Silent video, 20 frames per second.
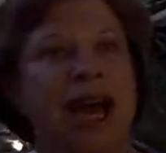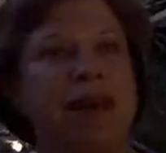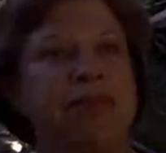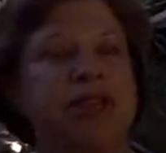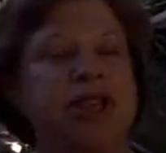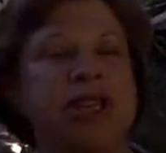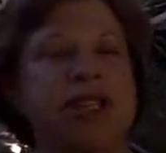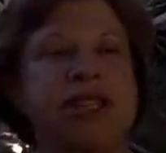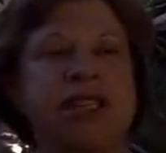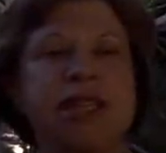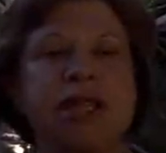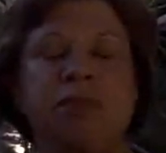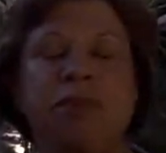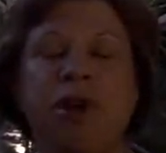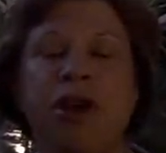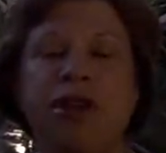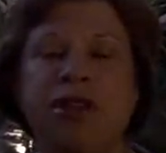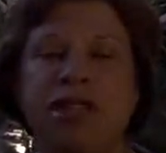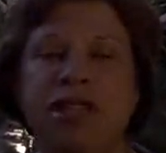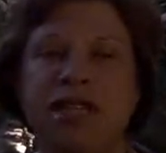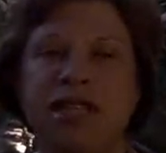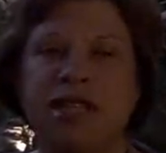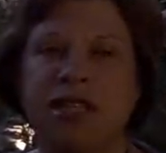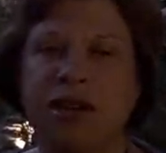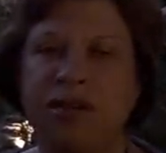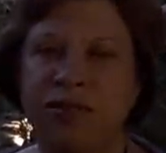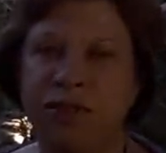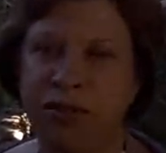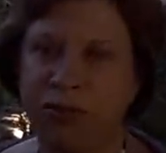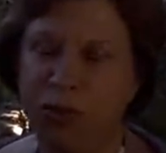I'm just in the process
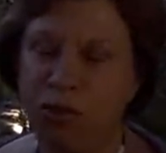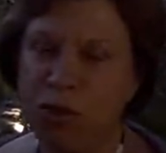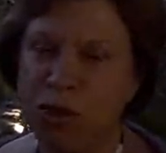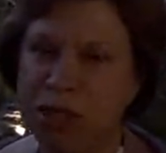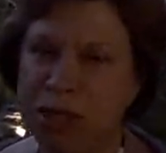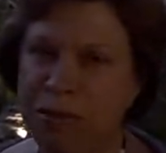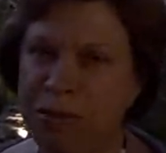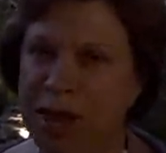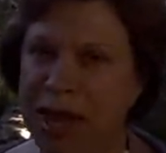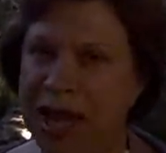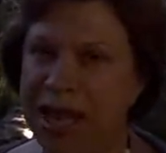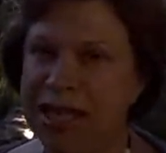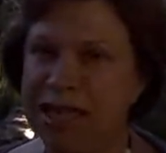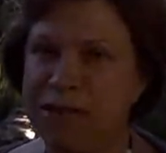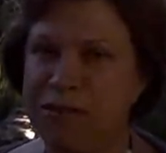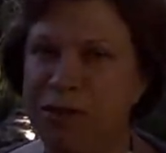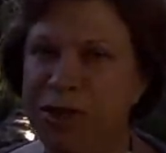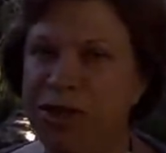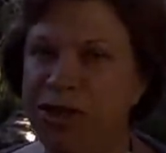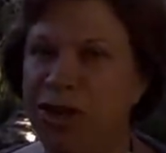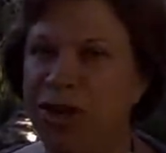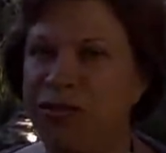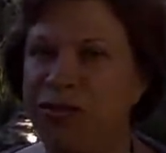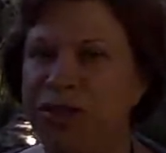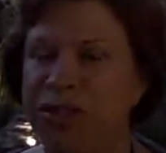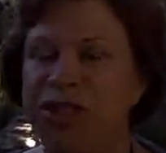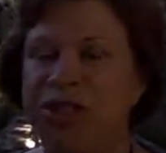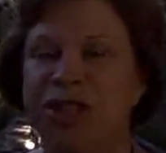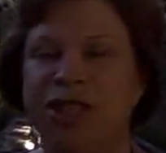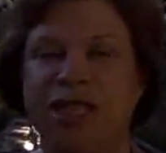of divorcing my husband after
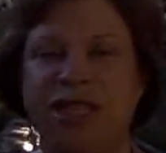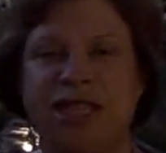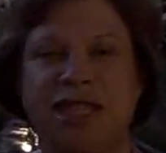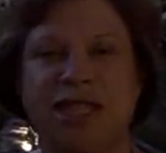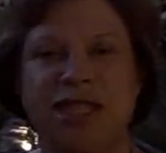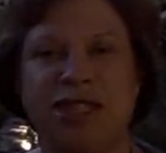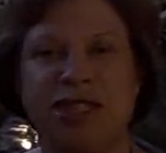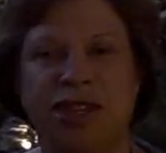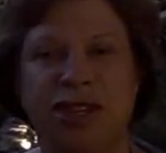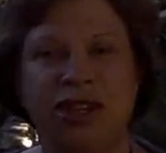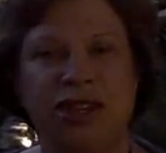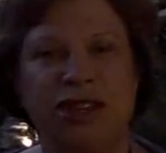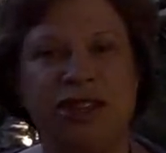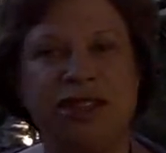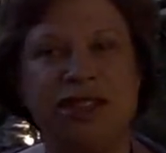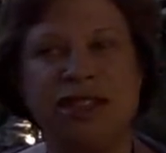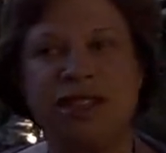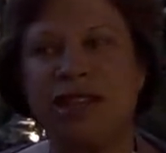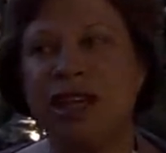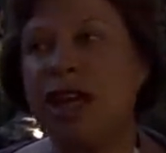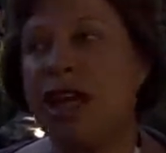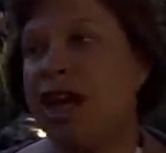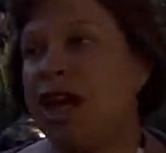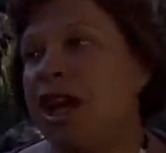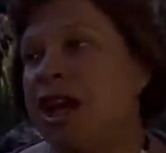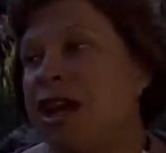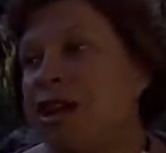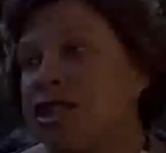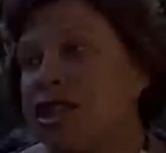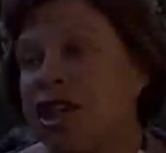36 years.
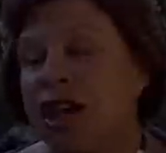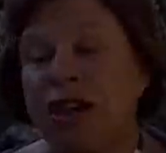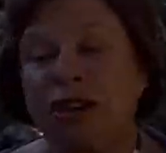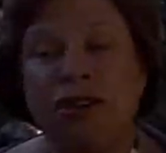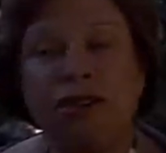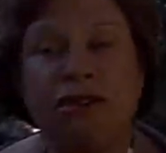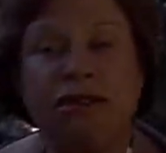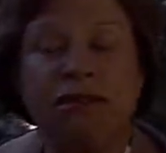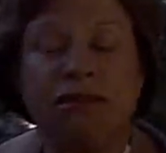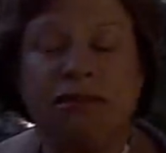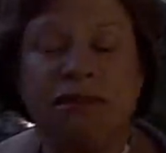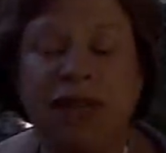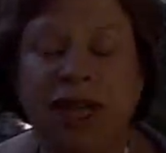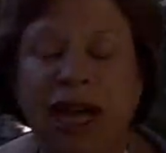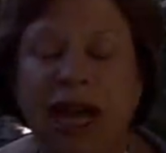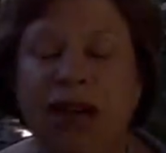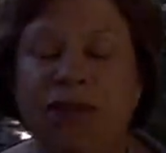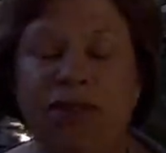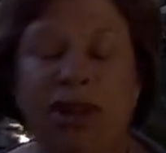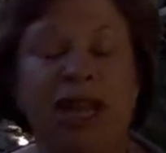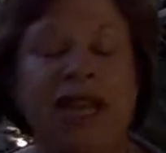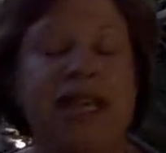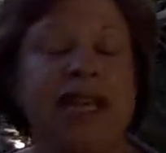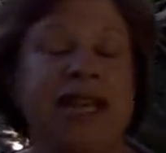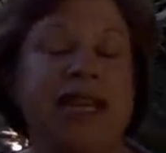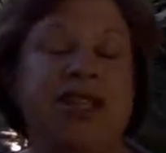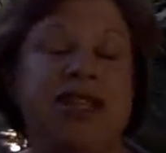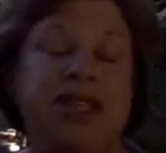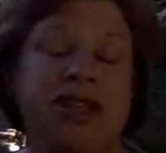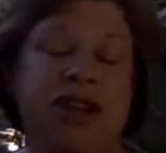So I really
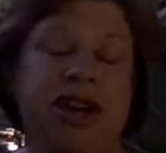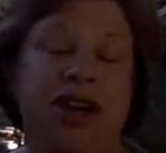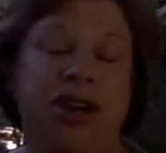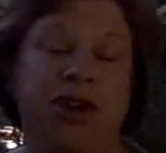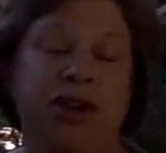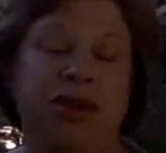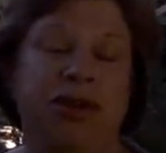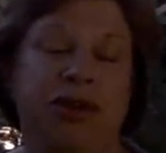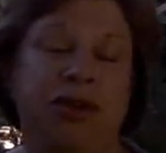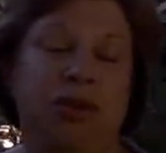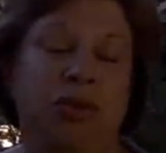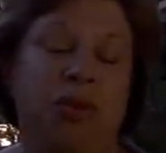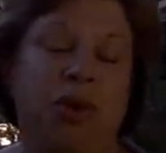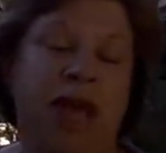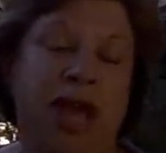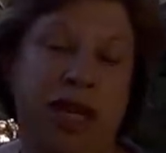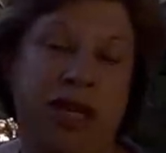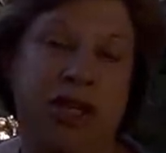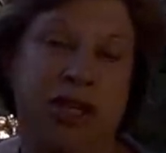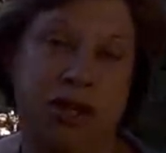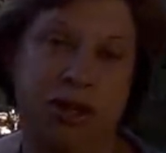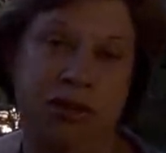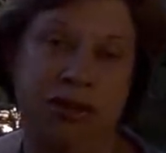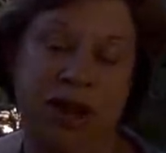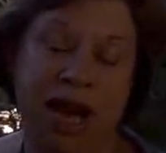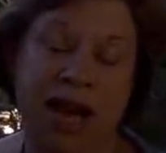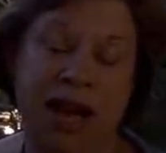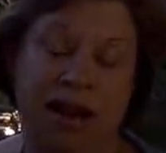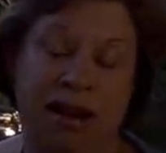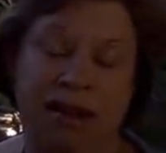need to know where to
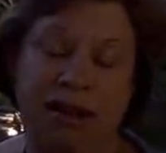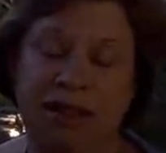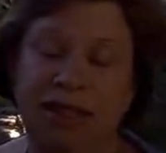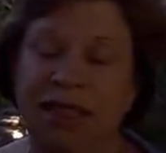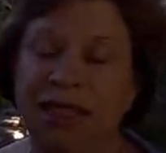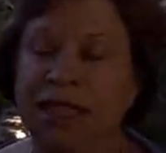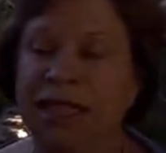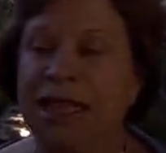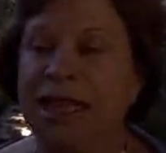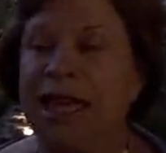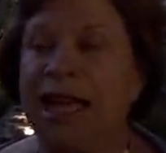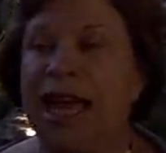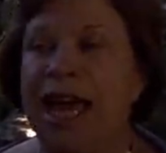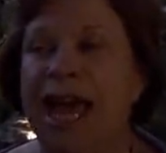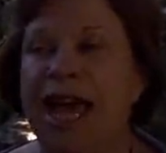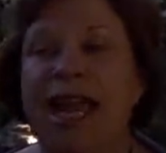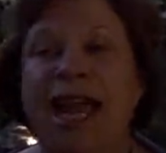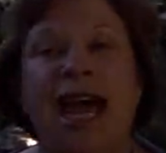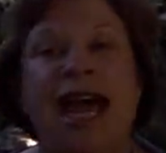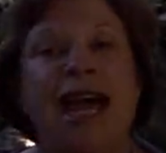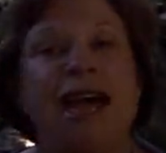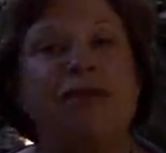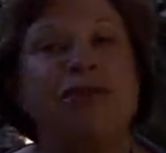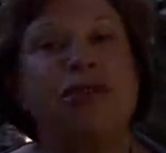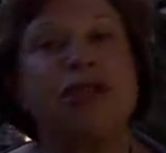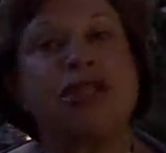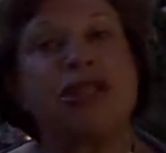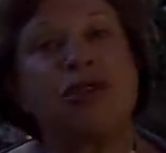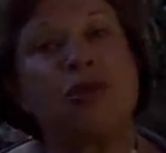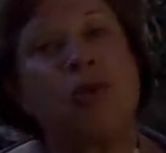now. And I
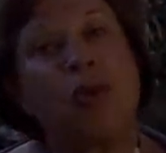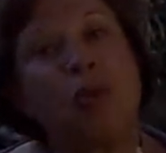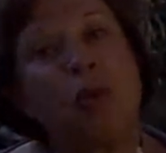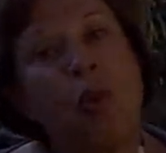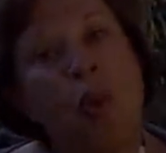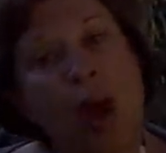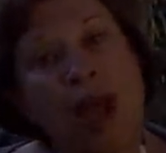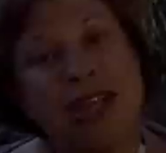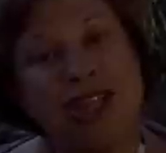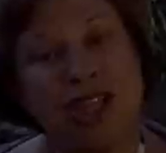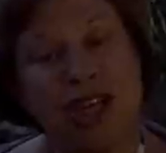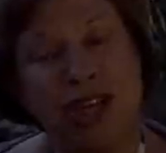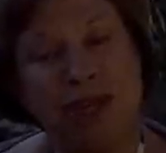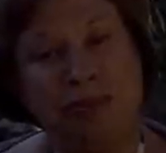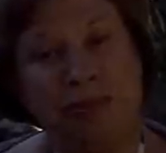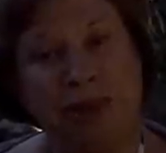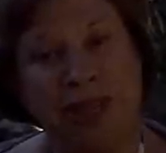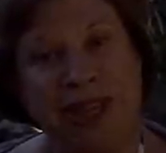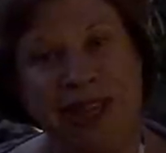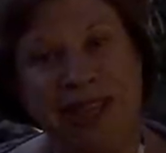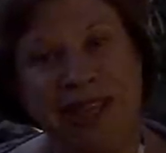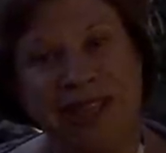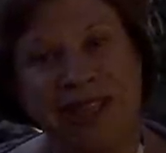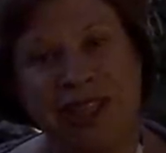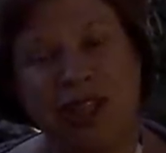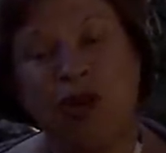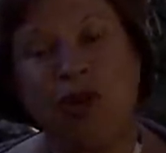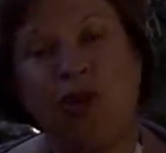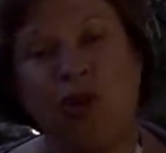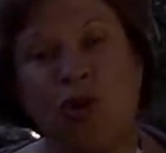was quite hoping
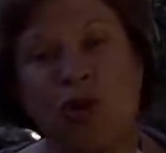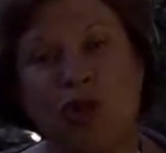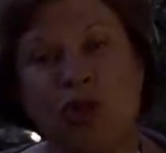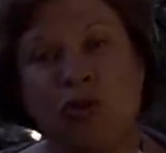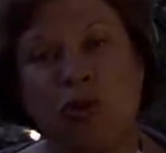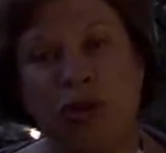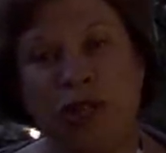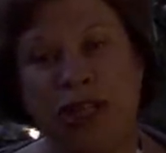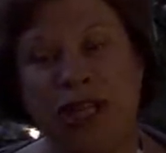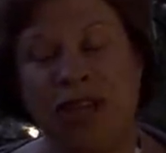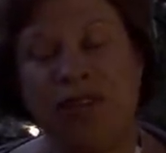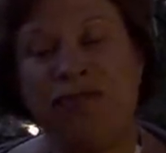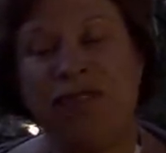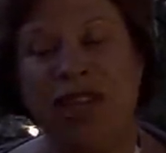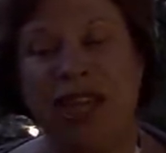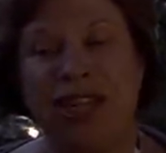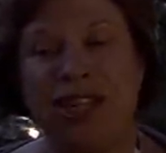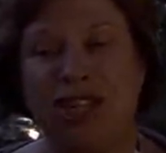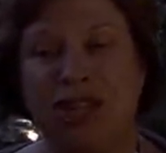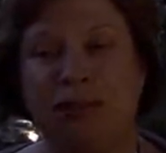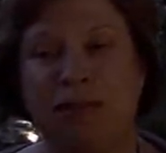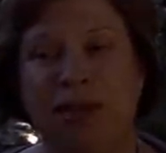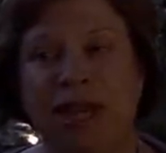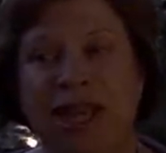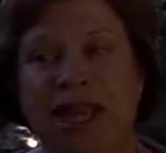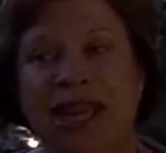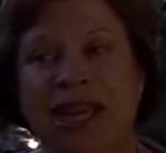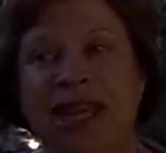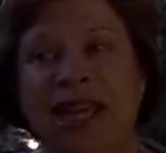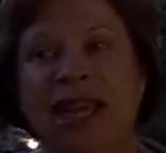the course would give that to me.
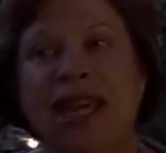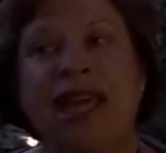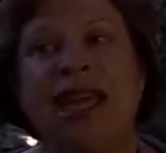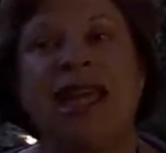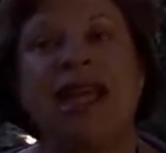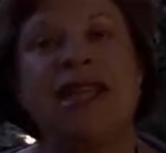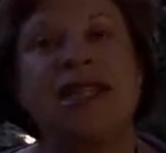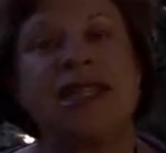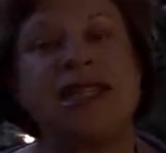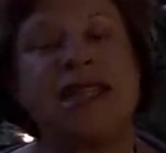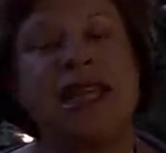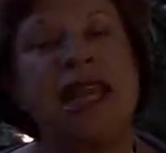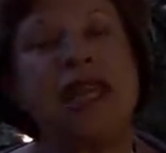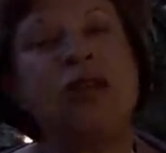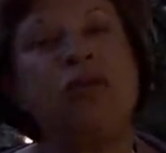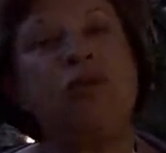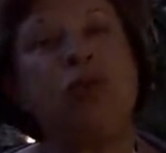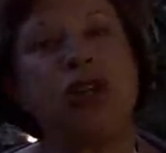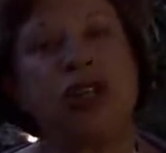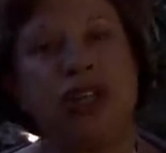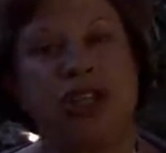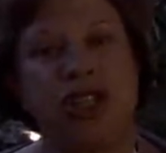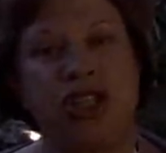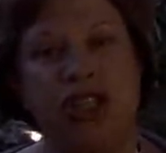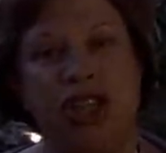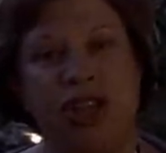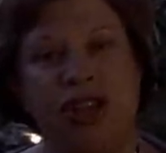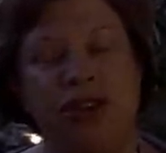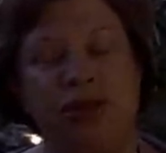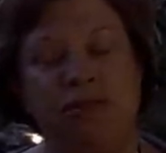Instead, what it
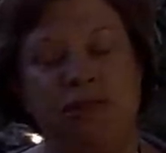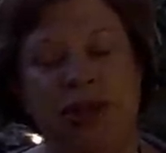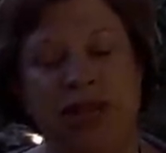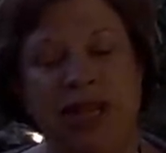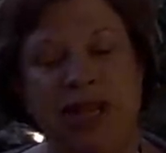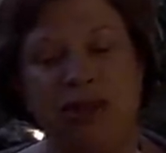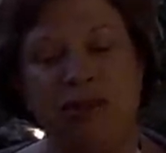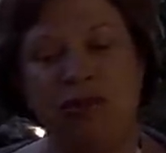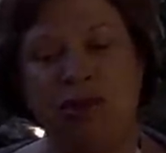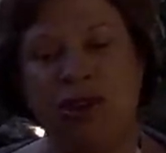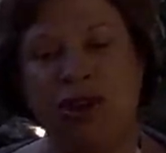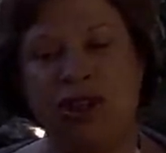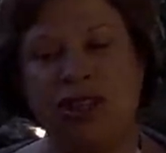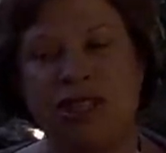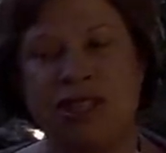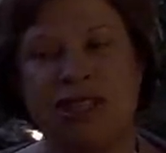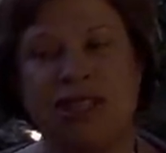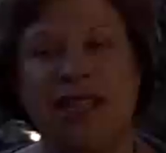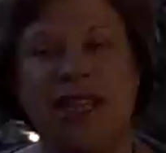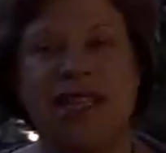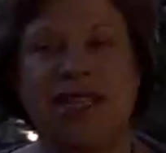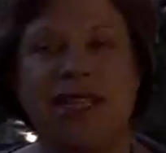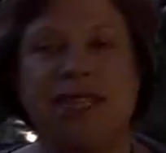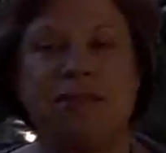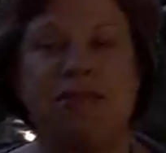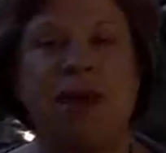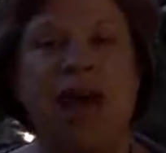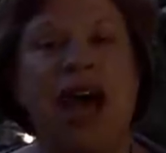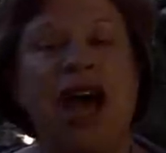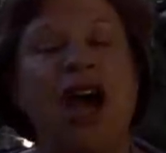showed me was that
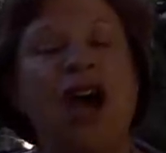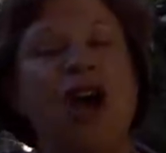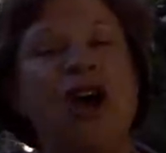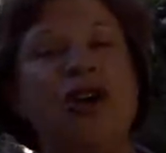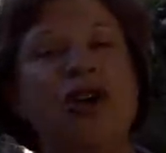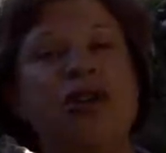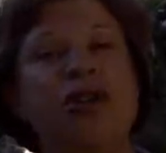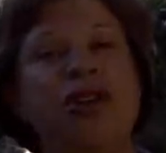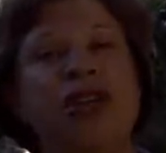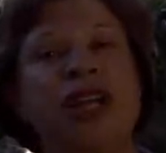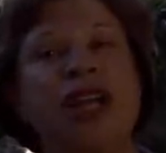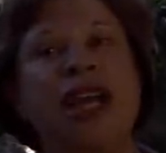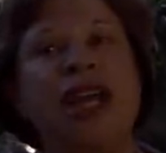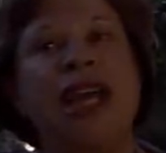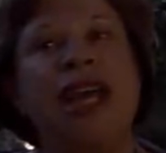my own